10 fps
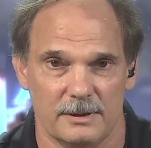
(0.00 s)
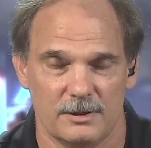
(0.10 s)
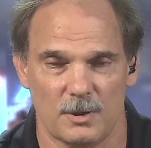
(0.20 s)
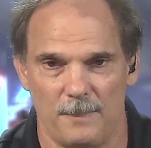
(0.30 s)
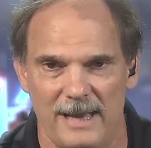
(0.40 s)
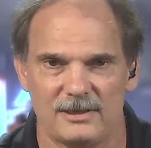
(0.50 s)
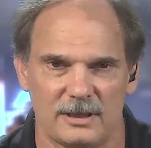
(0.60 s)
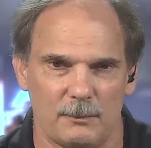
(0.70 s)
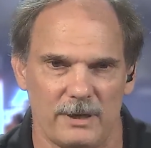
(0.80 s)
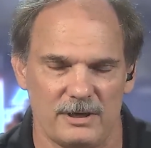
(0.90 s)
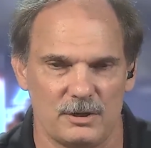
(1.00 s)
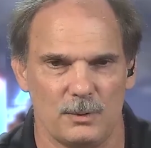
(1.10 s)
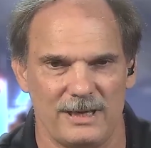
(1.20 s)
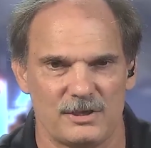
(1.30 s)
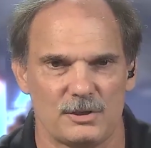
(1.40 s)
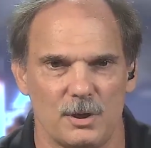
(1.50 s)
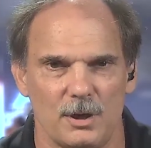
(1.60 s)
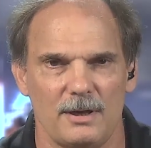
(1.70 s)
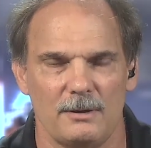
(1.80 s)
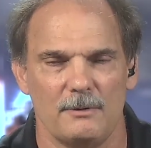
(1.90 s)
So basically what he's doing, he's
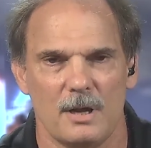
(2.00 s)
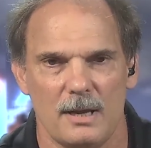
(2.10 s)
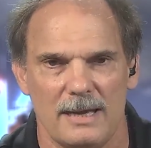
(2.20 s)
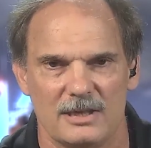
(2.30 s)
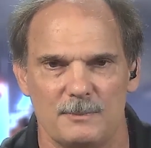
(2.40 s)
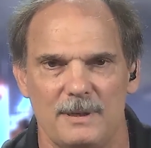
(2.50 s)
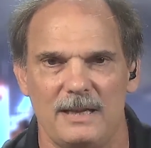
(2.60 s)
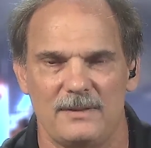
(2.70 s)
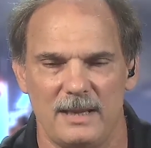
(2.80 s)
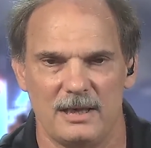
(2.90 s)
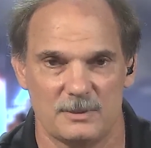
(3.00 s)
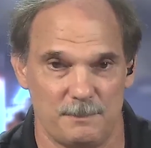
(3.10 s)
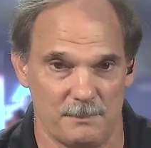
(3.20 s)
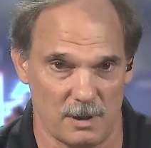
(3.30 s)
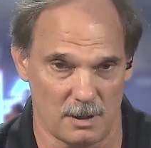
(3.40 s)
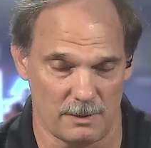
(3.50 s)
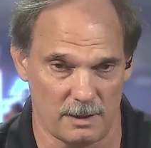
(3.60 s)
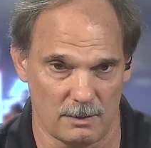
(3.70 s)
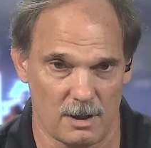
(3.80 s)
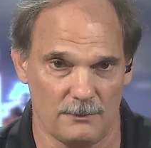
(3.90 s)
turning as many things
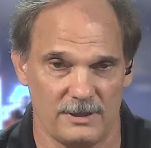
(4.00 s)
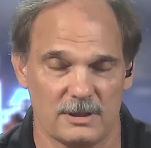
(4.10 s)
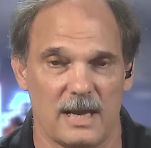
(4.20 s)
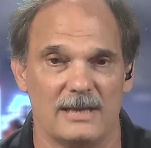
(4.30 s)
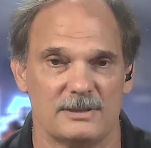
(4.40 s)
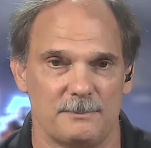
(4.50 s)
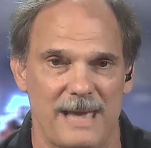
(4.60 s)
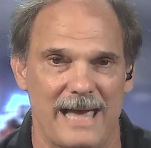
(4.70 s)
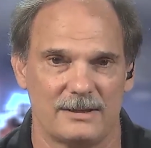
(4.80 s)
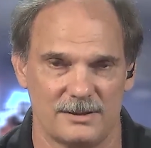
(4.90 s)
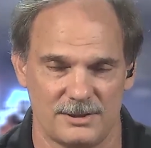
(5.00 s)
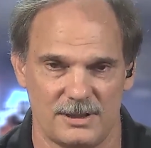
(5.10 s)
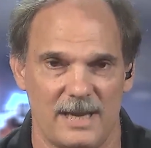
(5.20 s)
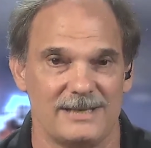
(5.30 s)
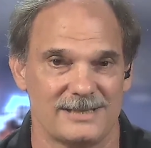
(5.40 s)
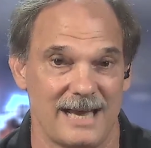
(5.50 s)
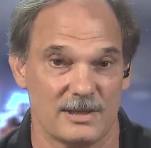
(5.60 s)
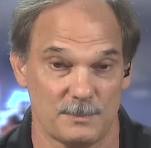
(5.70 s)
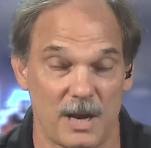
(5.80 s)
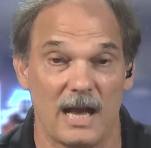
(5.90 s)
along these lines back to the states
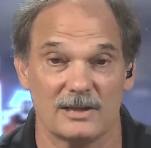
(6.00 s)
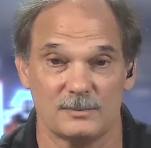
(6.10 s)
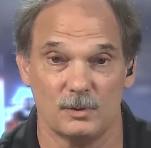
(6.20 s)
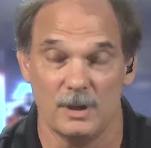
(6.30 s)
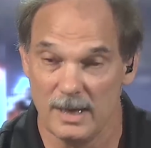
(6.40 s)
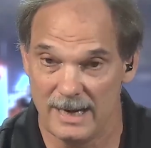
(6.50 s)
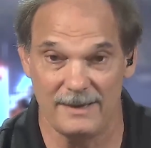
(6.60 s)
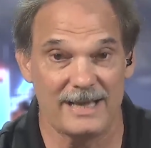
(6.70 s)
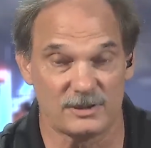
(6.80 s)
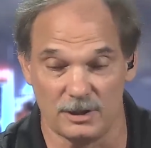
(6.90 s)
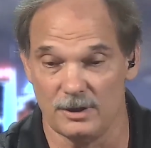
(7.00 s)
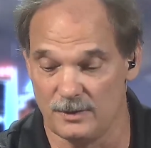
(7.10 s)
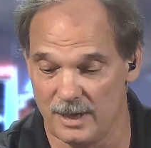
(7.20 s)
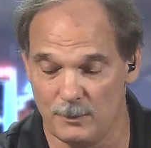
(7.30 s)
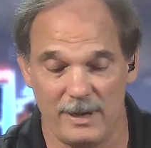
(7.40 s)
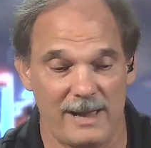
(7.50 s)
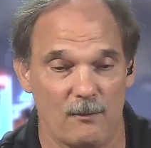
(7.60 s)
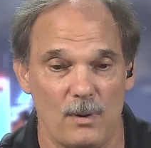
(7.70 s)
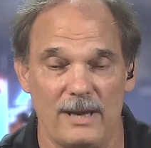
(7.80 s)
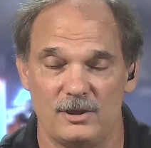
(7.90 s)
as possible. And that's a good thing. We have
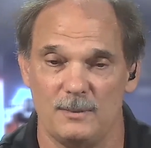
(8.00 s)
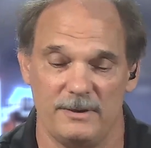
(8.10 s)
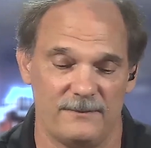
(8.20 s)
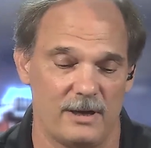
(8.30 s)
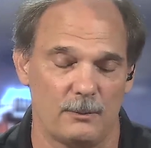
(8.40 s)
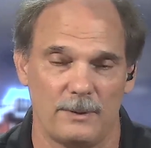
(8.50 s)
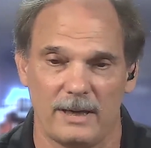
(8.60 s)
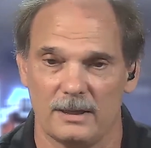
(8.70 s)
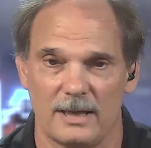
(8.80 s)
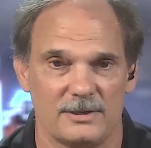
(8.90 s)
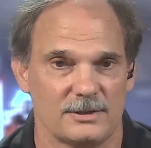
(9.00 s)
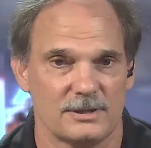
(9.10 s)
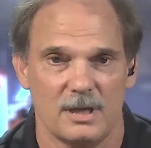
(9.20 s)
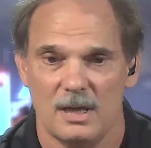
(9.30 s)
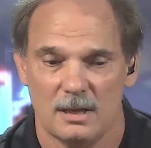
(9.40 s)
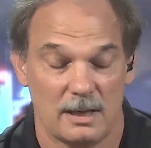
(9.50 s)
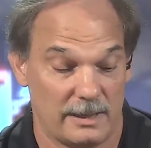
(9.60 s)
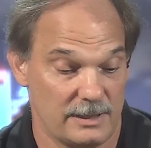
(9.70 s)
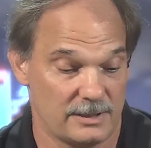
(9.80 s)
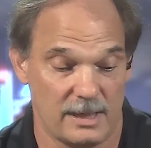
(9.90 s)
way too many federal regulations. Like
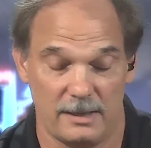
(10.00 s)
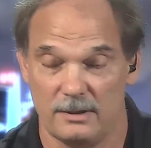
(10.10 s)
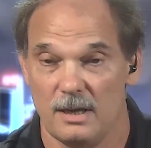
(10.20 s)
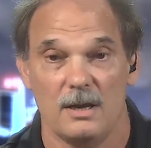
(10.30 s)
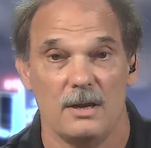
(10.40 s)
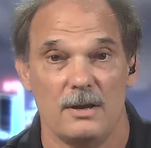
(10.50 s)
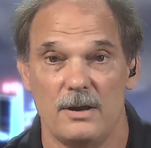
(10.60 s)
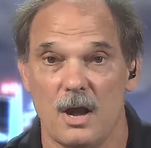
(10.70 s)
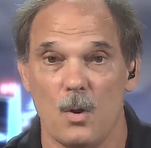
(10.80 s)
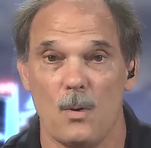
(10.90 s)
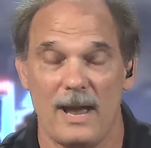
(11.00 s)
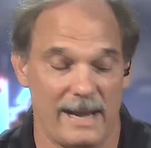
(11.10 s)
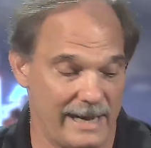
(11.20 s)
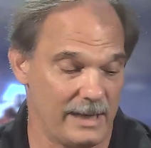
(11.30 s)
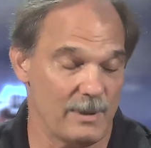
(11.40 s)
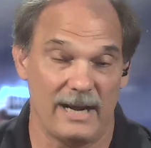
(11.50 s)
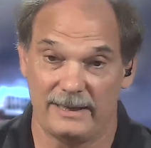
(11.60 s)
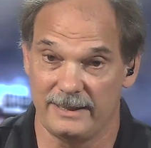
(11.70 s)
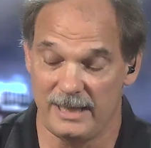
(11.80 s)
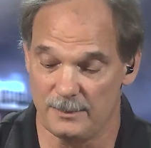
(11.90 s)
he said, no way anybody
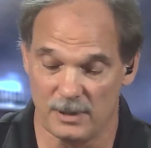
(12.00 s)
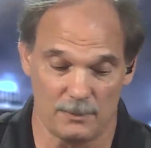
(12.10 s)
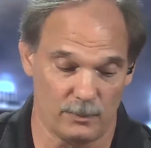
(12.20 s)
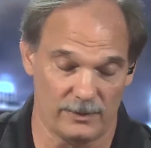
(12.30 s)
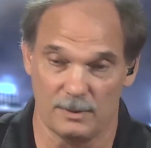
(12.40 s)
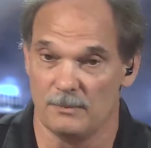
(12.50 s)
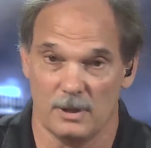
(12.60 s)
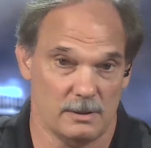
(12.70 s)
can keep up with them.